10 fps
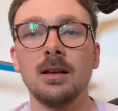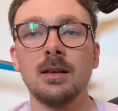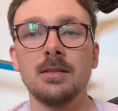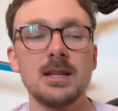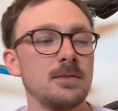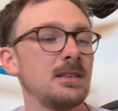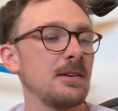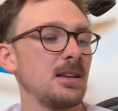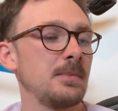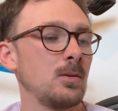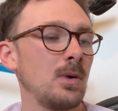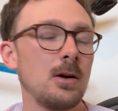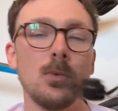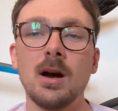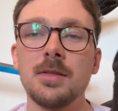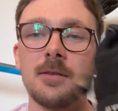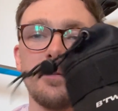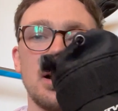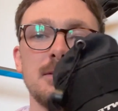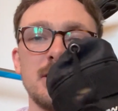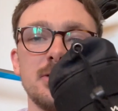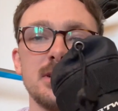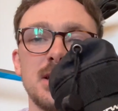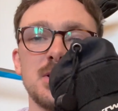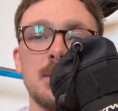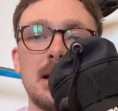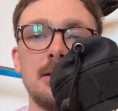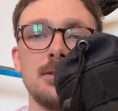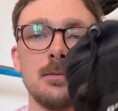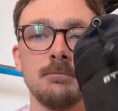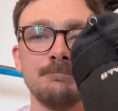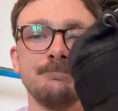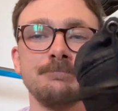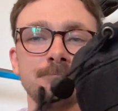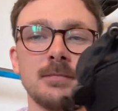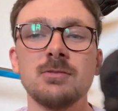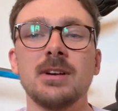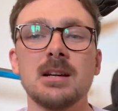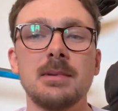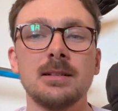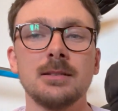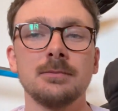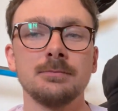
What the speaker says: these have definitely been well worth the €5 each I paid for them. Recommend.